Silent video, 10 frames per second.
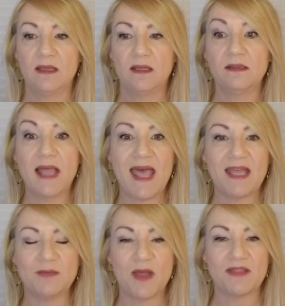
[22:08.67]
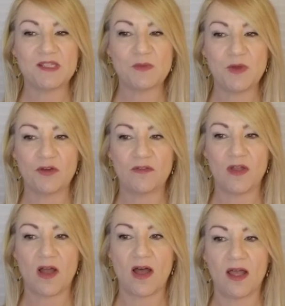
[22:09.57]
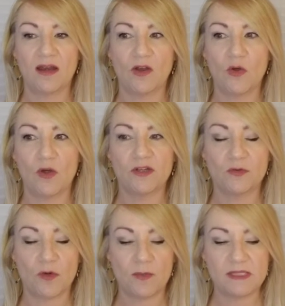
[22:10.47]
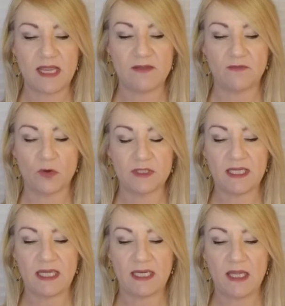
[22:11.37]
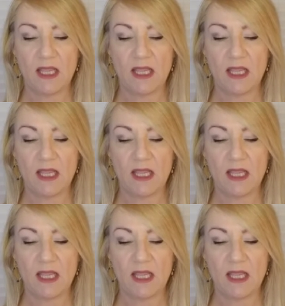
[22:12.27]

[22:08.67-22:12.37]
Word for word: led by the Spirit of God, according to Romans 8:14.